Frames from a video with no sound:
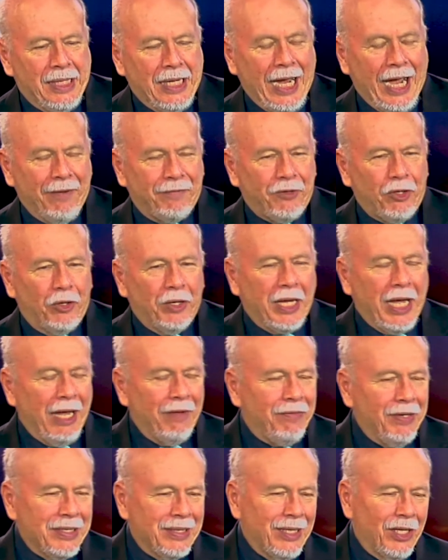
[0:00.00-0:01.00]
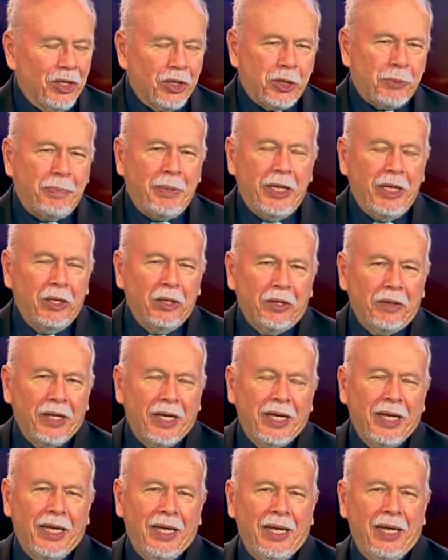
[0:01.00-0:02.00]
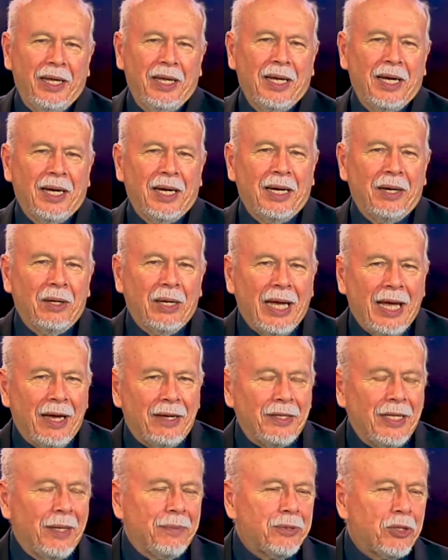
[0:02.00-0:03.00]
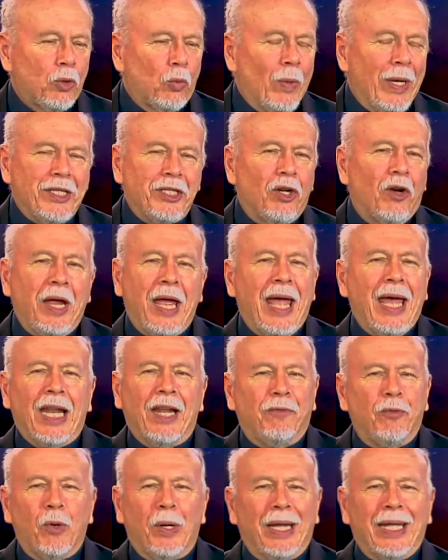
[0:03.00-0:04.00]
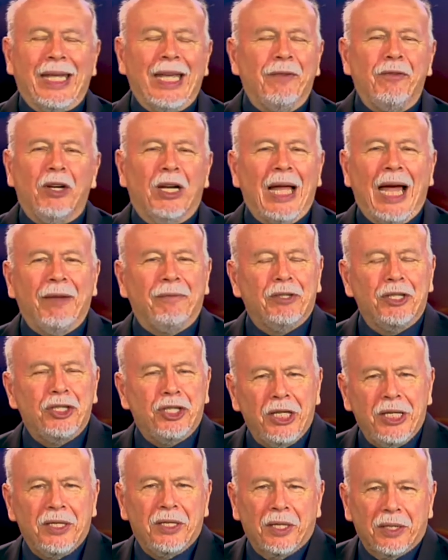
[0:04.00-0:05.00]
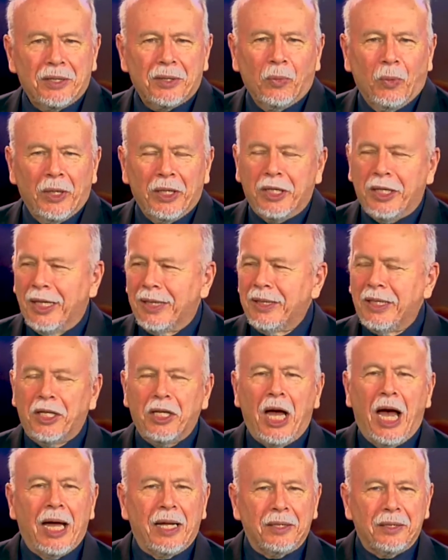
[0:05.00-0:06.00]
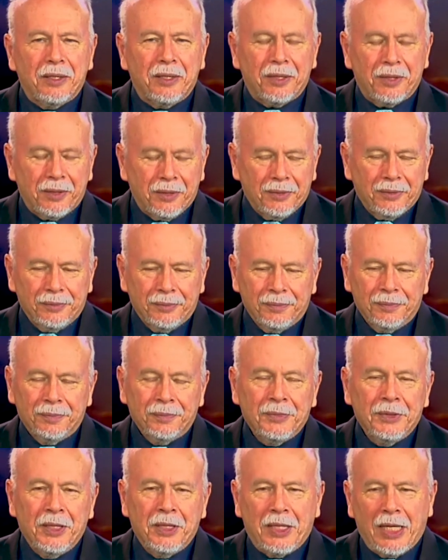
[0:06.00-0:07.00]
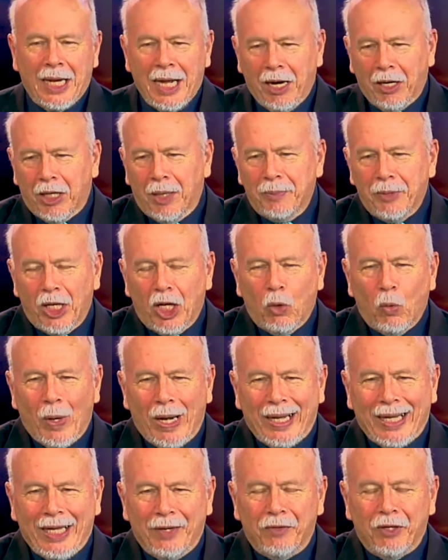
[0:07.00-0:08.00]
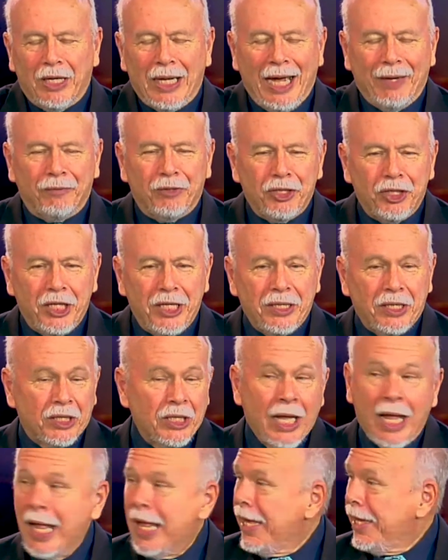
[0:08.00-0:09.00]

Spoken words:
After he gave his little spiel, then he had them to raise their hand if you want to give your life to Jesus. One kid did not. He said, how come you don't want to give your life to Jesus?